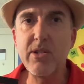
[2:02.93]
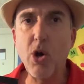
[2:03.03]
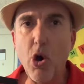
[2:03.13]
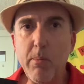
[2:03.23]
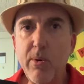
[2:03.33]
it's
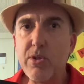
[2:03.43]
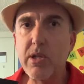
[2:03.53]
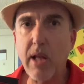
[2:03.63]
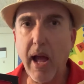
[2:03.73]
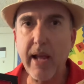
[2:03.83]

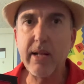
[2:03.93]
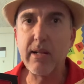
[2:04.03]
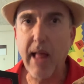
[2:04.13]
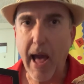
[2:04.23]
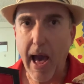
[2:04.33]
almost like
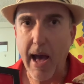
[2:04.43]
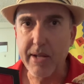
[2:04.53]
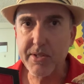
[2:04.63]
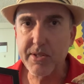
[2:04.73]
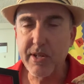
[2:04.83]

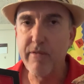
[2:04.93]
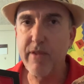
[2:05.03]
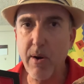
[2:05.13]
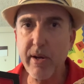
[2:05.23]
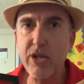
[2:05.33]
glass,
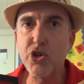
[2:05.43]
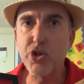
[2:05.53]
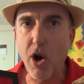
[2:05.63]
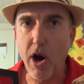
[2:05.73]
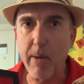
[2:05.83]
very
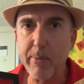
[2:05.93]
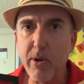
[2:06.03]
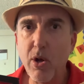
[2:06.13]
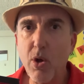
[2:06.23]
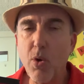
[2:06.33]
sharp
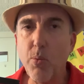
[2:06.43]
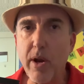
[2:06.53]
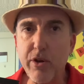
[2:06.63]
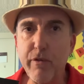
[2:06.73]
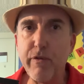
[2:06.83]

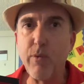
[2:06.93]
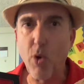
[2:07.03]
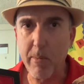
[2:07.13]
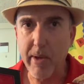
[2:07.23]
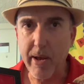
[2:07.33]
when you
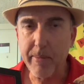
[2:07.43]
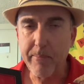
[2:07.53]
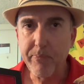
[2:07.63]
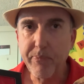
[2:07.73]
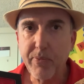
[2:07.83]
form it.
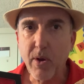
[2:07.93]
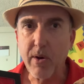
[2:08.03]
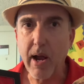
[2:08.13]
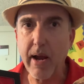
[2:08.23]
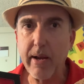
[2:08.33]
All
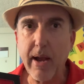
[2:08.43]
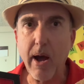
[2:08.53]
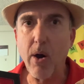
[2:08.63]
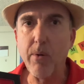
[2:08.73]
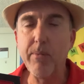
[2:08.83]
right.
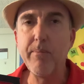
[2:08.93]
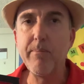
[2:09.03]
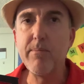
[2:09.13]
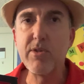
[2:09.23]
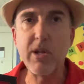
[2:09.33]
Now,
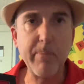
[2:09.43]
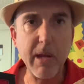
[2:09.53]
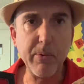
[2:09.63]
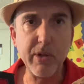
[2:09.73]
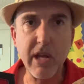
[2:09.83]
some
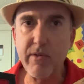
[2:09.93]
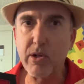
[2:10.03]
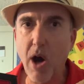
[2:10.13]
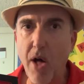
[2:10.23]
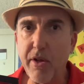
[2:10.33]
people
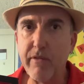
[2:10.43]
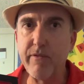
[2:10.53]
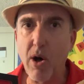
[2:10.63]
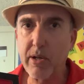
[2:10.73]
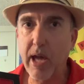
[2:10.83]
even call it
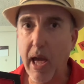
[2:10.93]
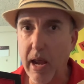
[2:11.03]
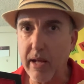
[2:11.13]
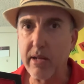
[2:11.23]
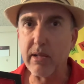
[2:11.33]

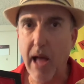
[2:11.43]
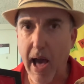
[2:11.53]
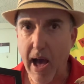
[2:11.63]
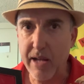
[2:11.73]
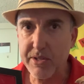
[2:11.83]
volcanic
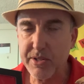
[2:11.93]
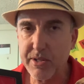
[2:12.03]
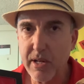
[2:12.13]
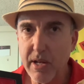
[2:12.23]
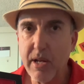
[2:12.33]
glass.